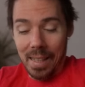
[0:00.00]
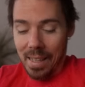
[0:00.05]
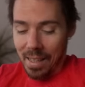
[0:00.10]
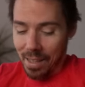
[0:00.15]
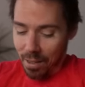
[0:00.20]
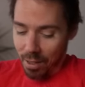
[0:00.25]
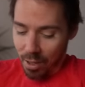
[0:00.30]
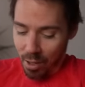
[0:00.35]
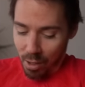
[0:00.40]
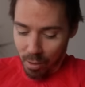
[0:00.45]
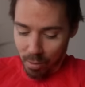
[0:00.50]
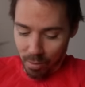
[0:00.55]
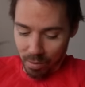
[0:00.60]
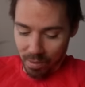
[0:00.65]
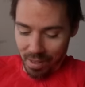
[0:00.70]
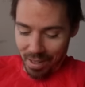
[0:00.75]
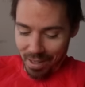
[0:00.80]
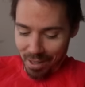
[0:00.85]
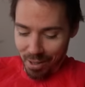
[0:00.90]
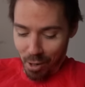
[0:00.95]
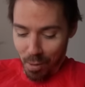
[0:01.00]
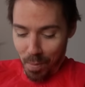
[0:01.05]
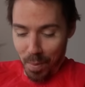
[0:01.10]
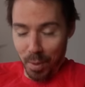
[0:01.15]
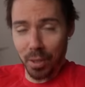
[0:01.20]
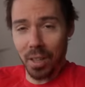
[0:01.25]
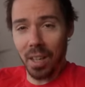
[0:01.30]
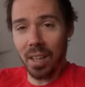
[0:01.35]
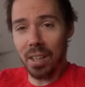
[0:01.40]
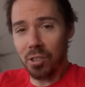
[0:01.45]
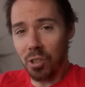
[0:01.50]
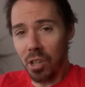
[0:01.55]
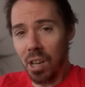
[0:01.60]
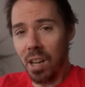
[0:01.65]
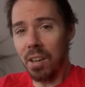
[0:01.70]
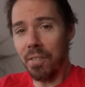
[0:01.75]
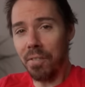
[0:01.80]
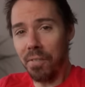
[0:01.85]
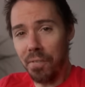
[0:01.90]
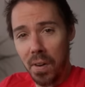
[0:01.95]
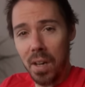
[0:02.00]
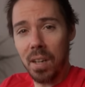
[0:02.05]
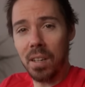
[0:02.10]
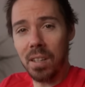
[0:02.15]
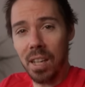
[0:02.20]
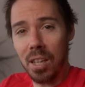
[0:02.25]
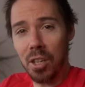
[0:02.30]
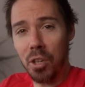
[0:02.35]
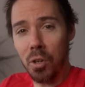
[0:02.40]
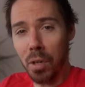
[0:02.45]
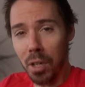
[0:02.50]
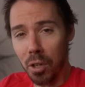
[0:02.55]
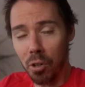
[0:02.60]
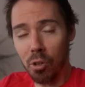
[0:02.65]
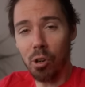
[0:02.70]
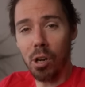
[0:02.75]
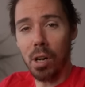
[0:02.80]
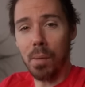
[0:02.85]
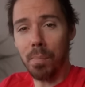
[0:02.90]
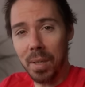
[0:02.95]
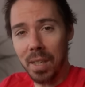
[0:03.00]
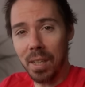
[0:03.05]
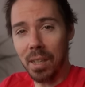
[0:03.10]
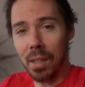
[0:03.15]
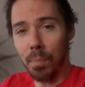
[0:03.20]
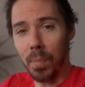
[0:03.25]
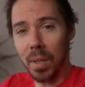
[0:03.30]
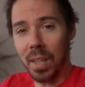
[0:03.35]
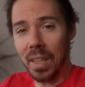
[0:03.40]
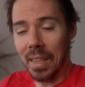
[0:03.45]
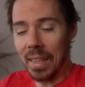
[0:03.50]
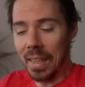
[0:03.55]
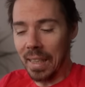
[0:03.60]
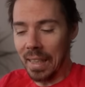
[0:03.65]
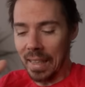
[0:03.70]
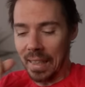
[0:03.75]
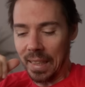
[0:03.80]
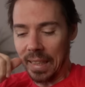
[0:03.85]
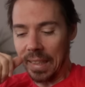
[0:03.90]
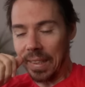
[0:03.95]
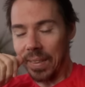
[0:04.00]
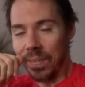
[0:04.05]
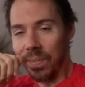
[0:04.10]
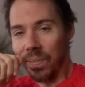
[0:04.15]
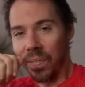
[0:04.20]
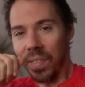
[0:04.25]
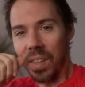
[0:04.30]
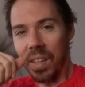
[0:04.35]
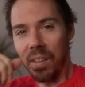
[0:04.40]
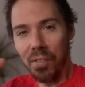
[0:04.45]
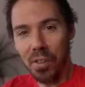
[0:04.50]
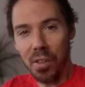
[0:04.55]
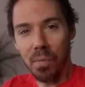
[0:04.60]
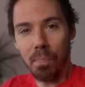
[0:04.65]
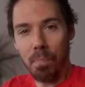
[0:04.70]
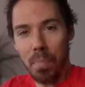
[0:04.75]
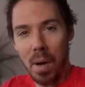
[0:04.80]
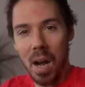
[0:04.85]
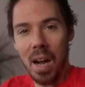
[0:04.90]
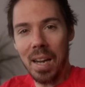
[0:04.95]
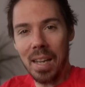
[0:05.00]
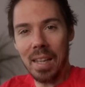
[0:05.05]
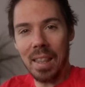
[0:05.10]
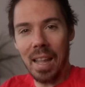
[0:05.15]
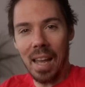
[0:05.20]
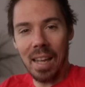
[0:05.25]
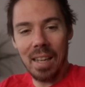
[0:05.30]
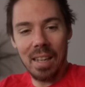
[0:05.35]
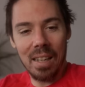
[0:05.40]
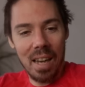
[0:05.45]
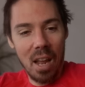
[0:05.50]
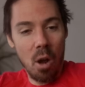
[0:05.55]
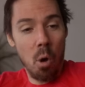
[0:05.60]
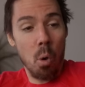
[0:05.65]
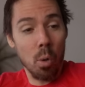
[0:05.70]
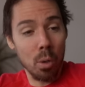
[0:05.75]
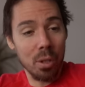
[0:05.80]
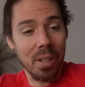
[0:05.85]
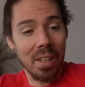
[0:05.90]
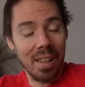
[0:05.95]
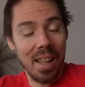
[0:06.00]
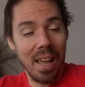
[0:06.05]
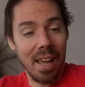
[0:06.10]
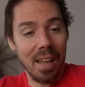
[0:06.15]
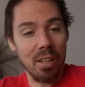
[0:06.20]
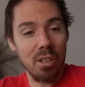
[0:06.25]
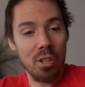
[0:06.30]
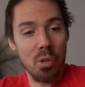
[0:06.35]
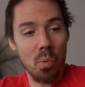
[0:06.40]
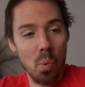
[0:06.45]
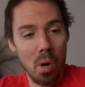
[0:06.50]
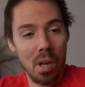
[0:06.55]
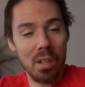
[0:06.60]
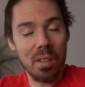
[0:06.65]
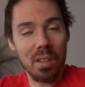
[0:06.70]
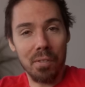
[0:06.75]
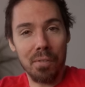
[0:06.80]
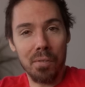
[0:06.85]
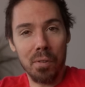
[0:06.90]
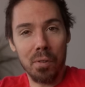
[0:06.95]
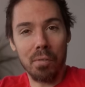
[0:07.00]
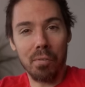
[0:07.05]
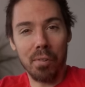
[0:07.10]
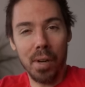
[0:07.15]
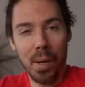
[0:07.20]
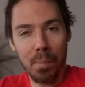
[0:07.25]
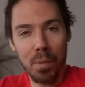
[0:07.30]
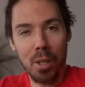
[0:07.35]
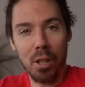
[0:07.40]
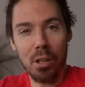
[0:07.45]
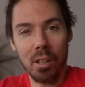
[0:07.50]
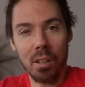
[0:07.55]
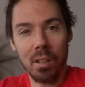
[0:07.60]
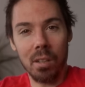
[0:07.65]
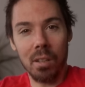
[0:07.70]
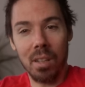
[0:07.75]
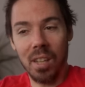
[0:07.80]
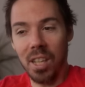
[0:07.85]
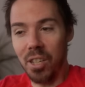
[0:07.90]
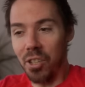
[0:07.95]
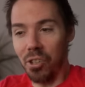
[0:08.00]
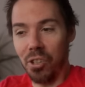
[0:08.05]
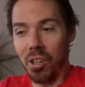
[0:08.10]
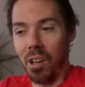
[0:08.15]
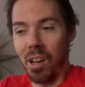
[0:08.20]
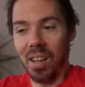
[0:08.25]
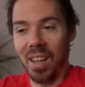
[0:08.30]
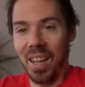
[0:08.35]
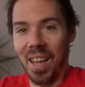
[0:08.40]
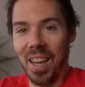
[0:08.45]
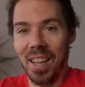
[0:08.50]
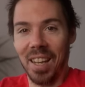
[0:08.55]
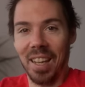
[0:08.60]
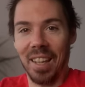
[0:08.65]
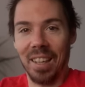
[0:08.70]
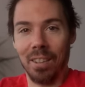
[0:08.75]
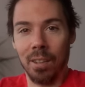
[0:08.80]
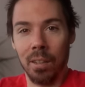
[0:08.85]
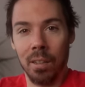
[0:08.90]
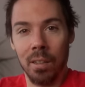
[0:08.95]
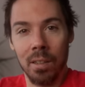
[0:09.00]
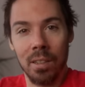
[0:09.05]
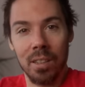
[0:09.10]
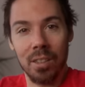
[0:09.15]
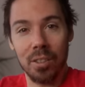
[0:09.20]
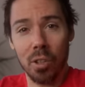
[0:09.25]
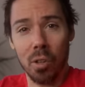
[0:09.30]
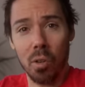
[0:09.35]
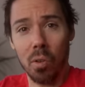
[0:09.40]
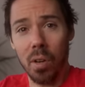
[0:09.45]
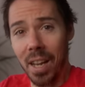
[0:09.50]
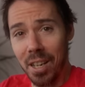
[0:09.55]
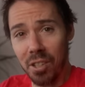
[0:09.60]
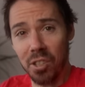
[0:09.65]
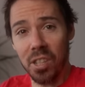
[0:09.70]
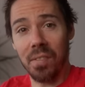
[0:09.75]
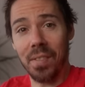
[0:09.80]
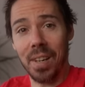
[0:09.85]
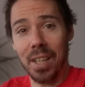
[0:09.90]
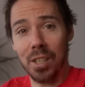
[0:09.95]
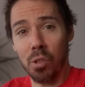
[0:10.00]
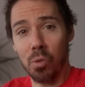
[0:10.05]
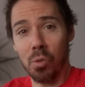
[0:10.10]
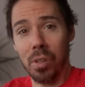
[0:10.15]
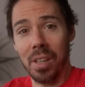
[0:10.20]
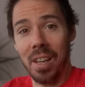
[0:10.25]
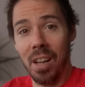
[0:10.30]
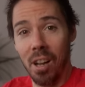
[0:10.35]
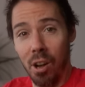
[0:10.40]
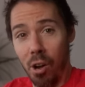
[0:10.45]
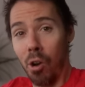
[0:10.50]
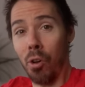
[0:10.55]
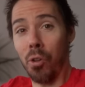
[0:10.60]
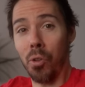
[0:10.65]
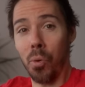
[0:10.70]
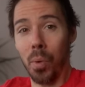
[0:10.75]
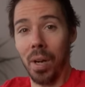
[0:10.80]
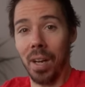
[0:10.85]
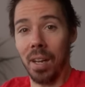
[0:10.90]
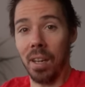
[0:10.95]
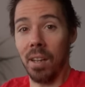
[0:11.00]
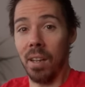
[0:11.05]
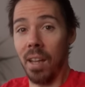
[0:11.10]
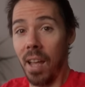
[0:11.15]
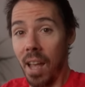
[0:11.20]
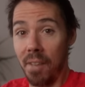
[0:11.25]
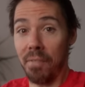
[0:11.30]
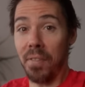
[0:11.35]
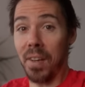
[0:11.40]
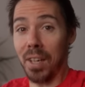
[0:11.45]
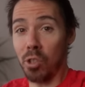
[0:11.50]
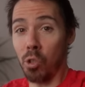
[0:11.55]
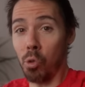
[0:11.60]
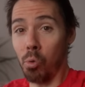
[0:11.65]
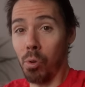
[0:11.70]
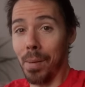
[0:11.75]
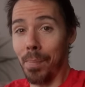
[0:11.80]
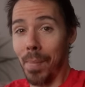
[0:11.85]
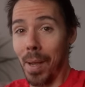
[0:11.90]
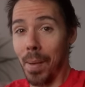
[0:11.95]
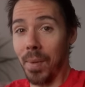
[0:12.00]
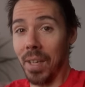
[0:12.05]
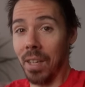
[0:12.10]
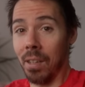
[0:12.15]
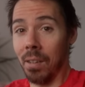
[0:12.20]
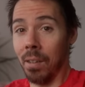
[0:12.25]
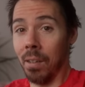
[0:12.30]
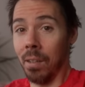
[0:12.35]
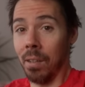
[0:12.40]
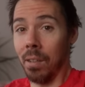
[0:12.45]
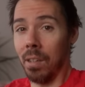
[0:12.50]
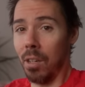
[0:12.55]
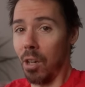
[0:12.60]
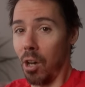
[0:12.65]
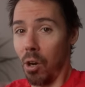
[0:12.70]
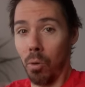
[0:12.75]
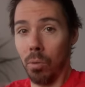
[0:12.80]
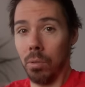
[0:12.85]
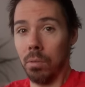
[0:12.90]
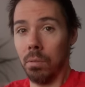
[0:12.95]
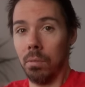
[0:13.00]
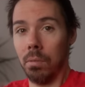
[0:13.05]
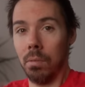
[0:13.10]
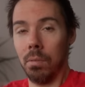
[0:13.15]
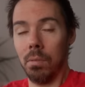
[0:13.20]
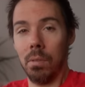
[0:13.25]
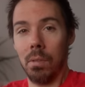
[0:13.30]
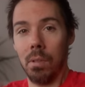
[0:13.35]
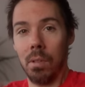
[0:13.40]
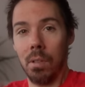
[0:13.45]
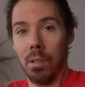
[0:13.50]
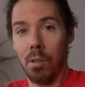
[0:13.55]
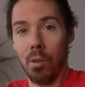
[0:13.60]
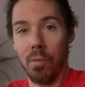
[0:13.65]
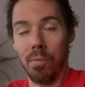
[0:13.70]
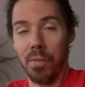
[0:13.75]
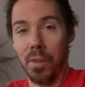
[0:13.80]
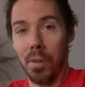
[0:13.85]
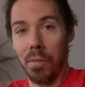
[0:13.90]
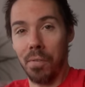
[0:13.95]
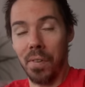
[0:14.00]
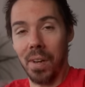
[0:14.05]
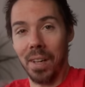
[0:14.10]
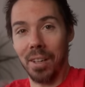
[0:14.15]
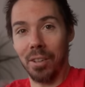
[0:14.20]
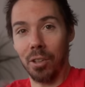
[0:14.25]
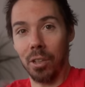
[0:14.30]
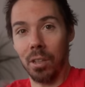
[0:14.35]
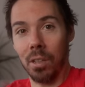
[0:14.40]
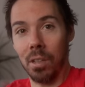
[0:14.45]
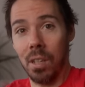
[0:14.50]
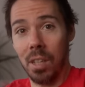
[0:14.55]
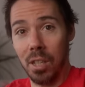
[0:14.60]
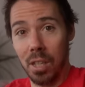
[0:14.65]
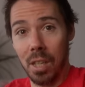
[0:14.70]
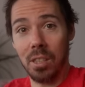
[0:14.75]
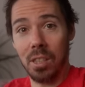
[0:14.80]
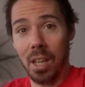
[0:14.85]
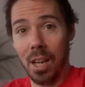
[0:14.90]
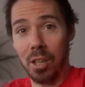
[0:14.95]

I don't know. I don't know about that. It's kind of fun that you can crop in, but if you're buying that and holding that, you want the full frame look, and then you're not getting it. So A7S3 all the way. FX3 maybe. No, no viewfinder. It's